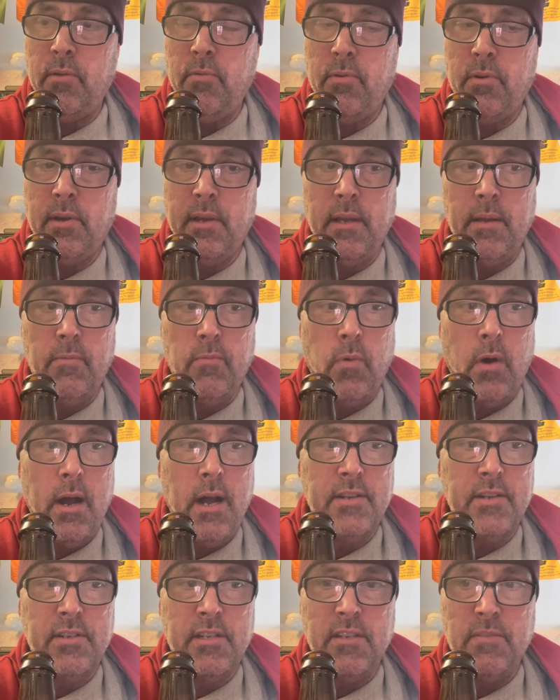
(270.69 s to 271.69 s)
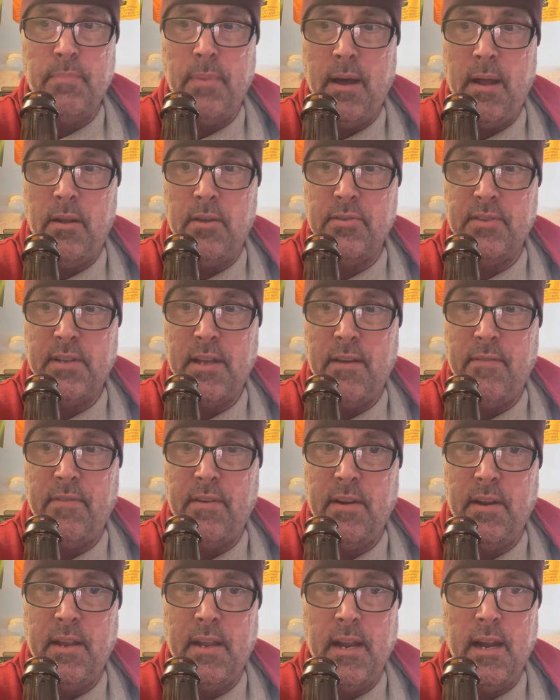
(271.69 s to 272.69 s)
really wash these bottles out
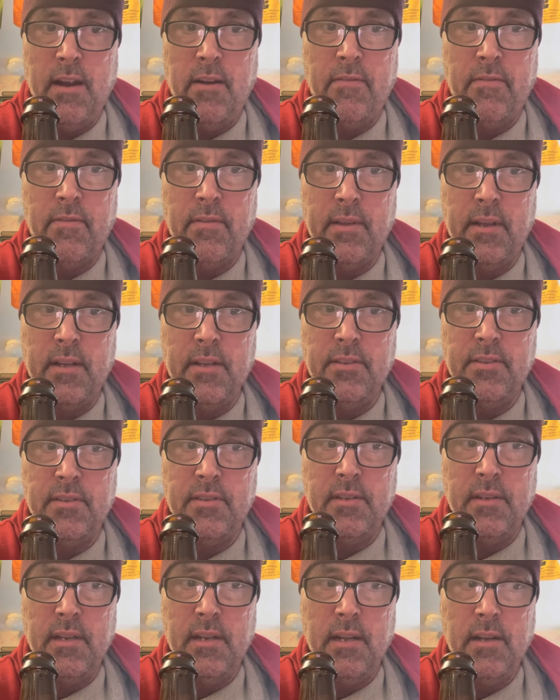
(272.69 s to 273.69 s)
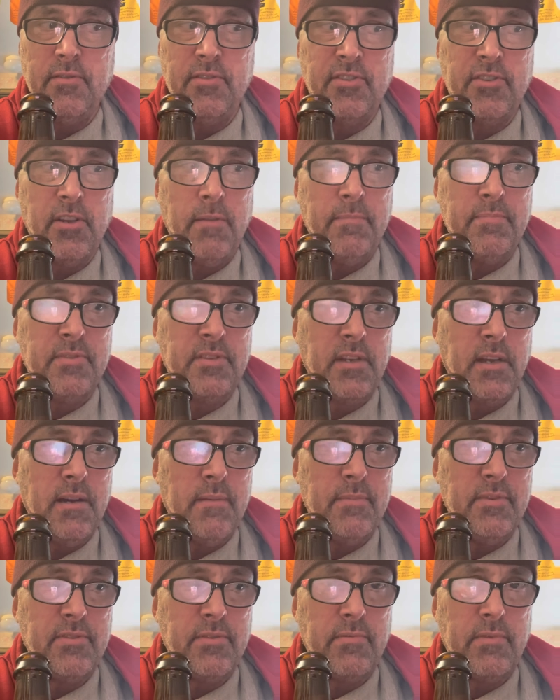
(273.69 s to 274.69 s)
very carefully, because soap
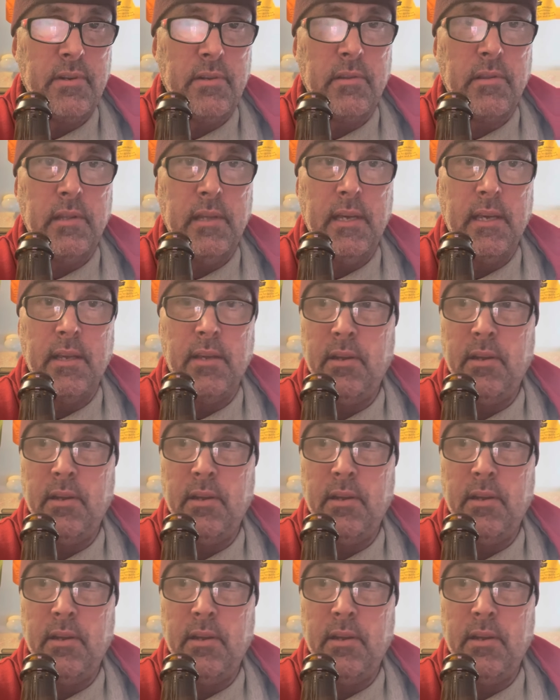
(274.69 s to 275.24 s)
scum is a real thing.